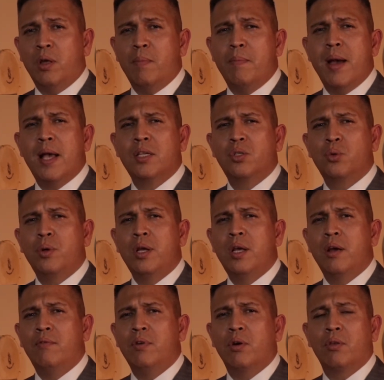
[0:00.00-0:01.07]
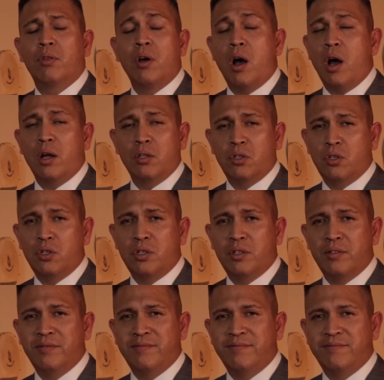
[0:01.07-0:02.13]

a mastery of your thoughts.